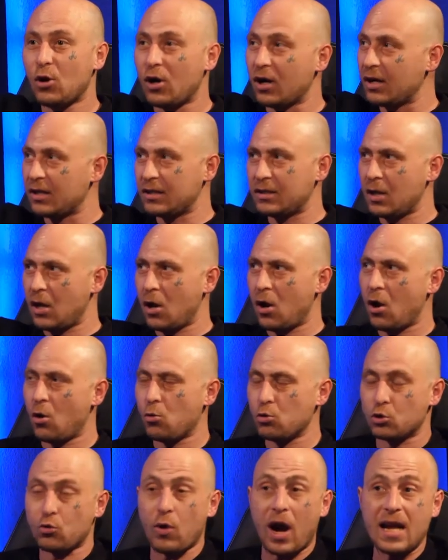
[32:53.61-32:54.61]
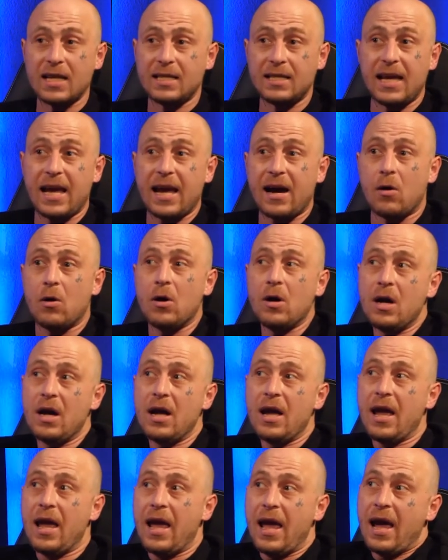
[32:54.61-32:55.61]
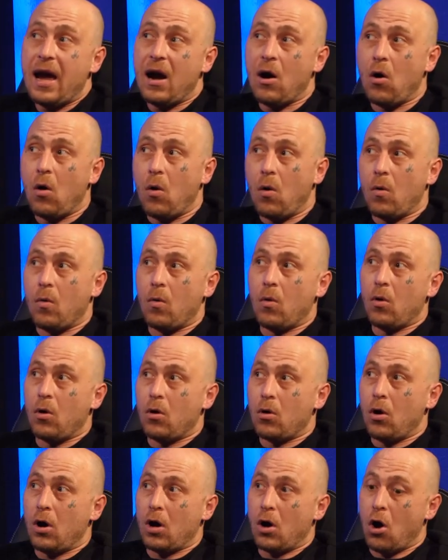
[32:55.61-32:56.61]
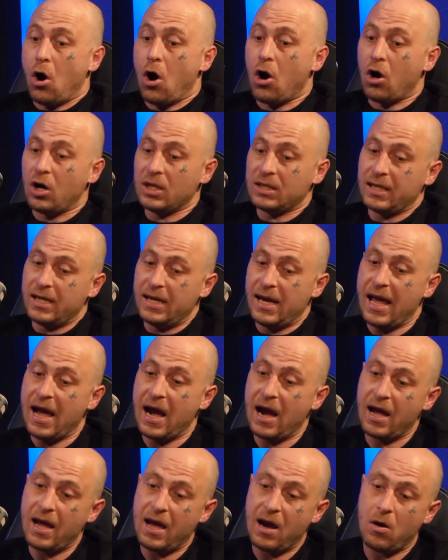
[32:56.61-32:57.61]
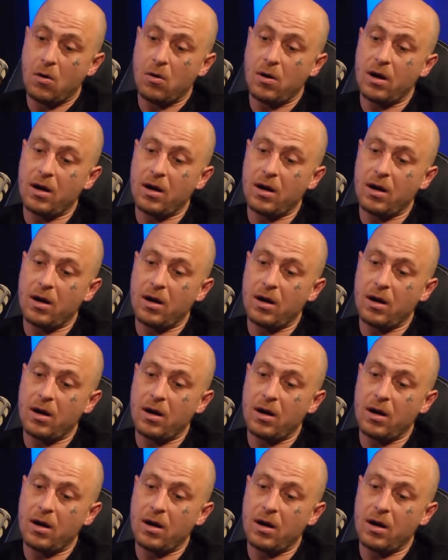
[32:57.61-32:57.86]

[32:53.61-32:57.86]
like, it was crazy how like, I seen how